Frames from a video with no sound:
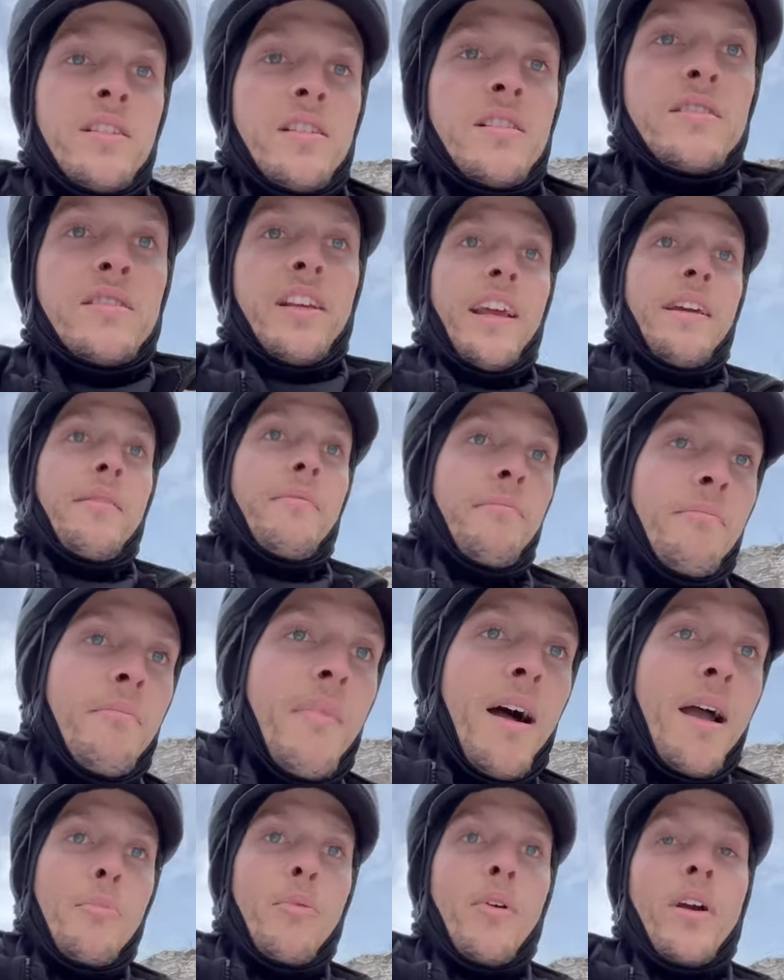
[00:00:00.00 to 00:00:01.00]
It's like
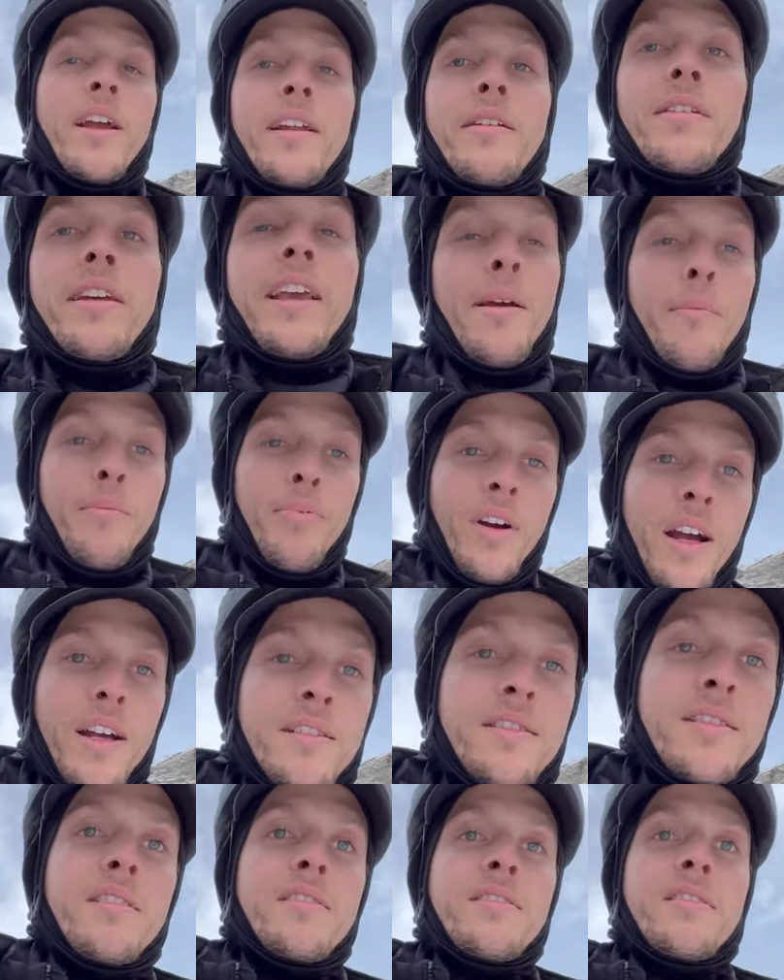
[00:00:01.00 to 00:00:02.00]
my brain can't
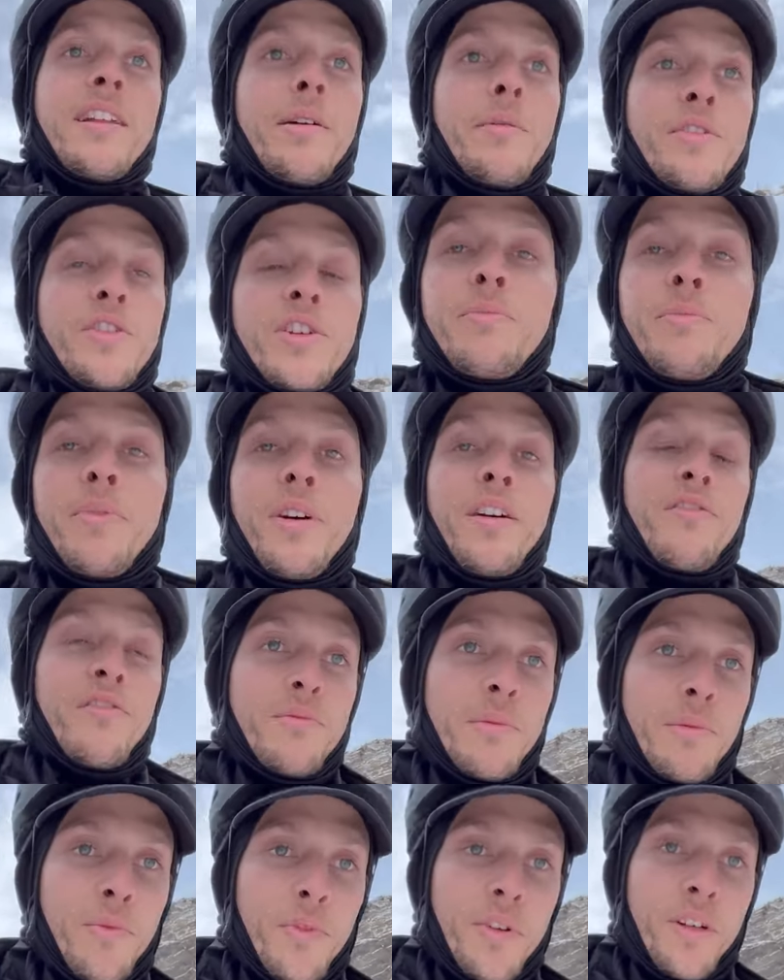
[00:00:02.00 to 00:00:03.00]
process that I would jump off
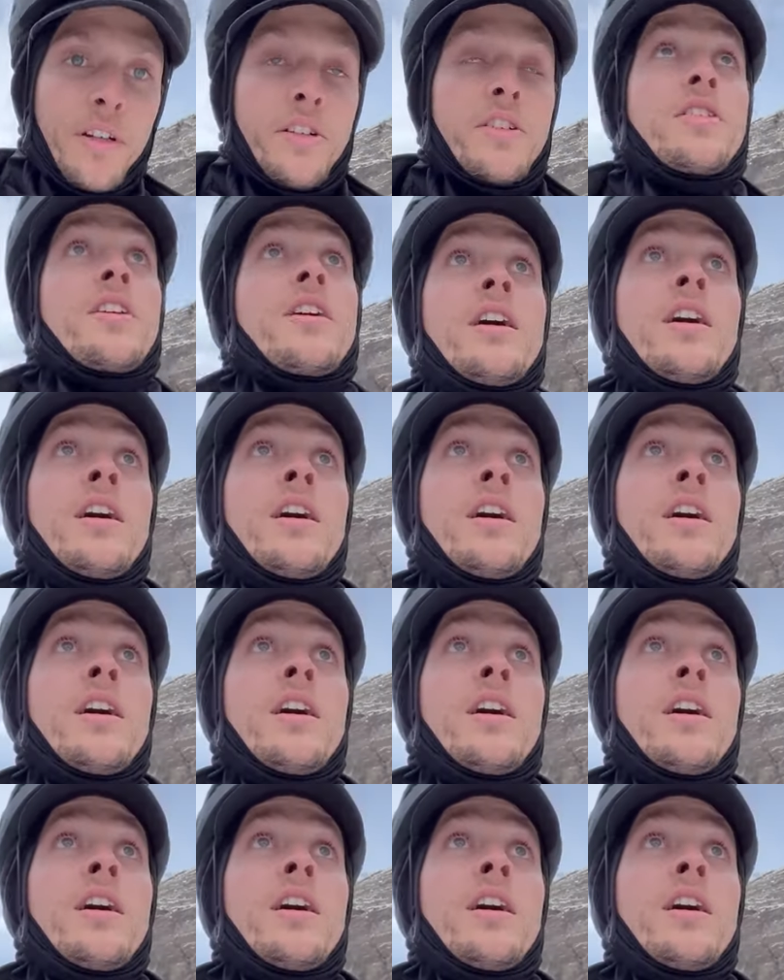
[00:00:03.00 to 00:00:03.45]
from a bridge.